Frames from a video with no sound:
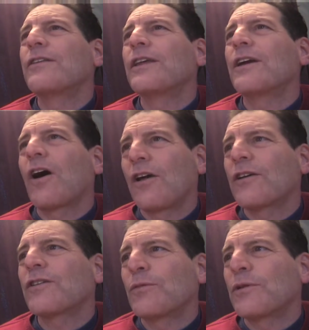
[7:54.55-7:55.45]
the
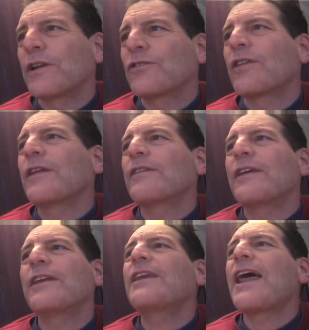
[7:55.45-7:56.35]
conduct of police they,
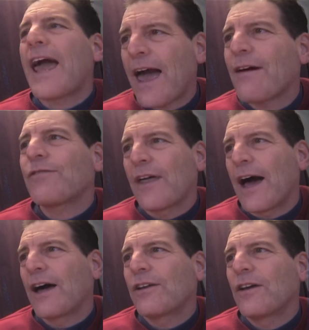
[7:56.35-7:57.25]
they didn't have
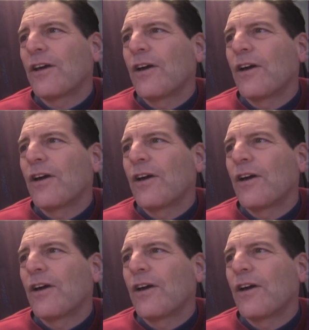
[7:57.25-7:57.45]
that